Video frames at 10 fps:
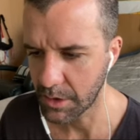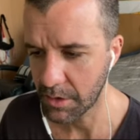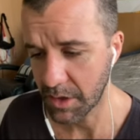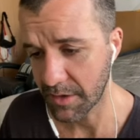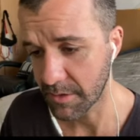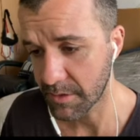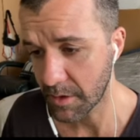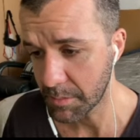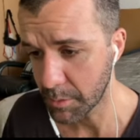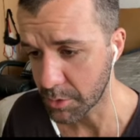Okay, so
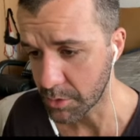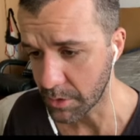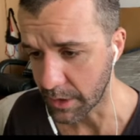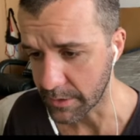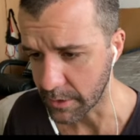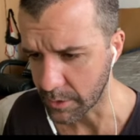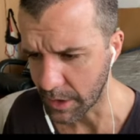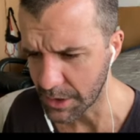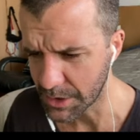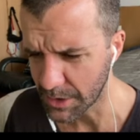some people do like the
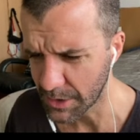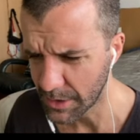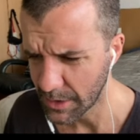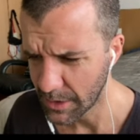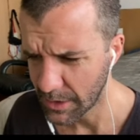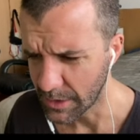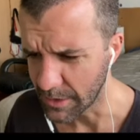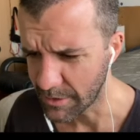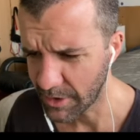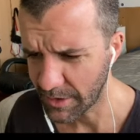location.
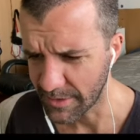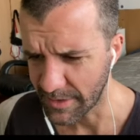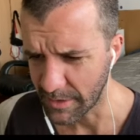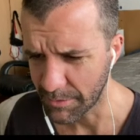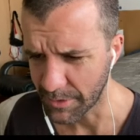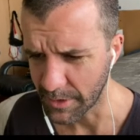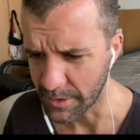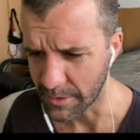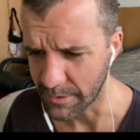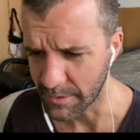Let's try to see if
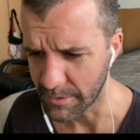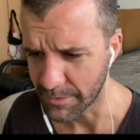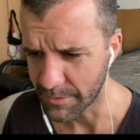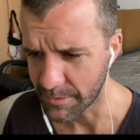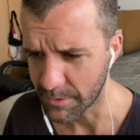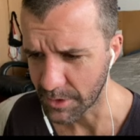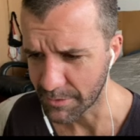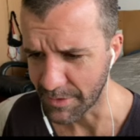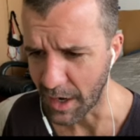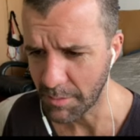what the
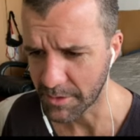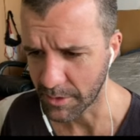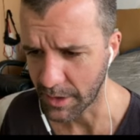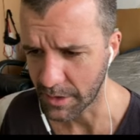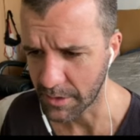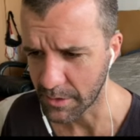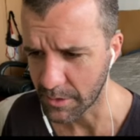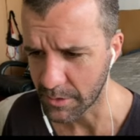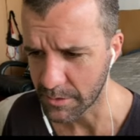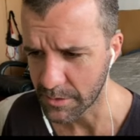vibes are like, you
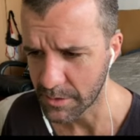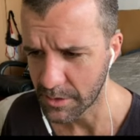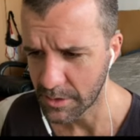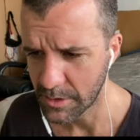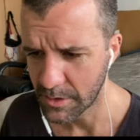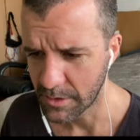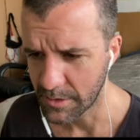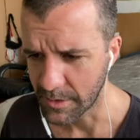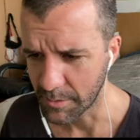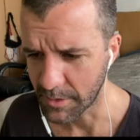know.
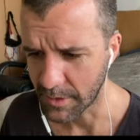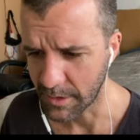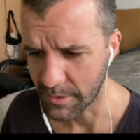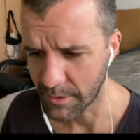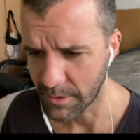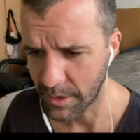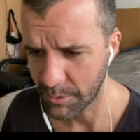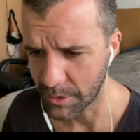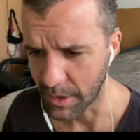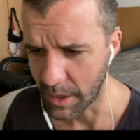Seems like they're not
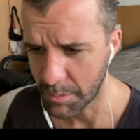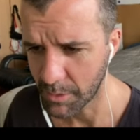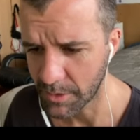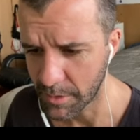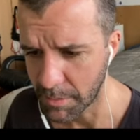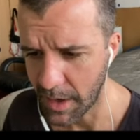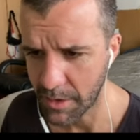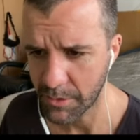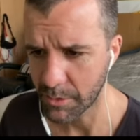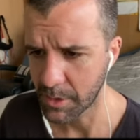really happy with the
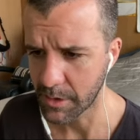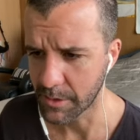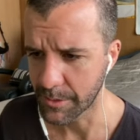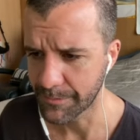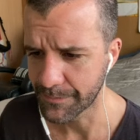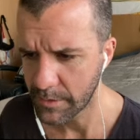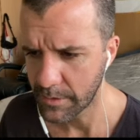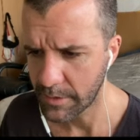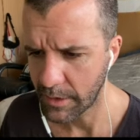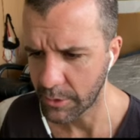bathroom either.
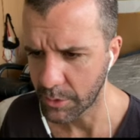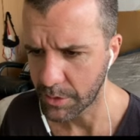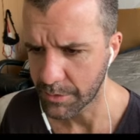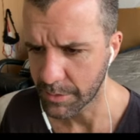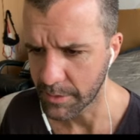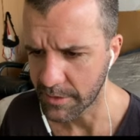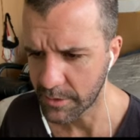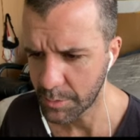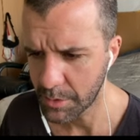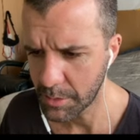Down the road from the
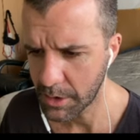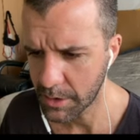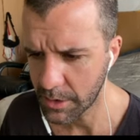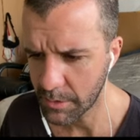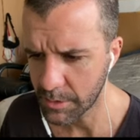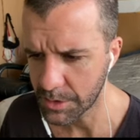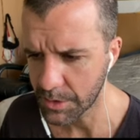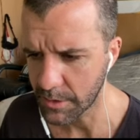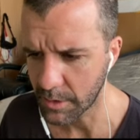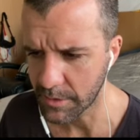supermarket, which
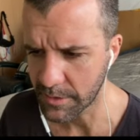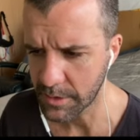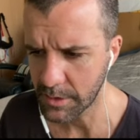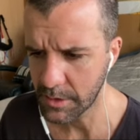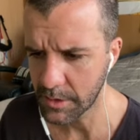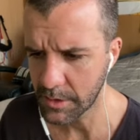is always good.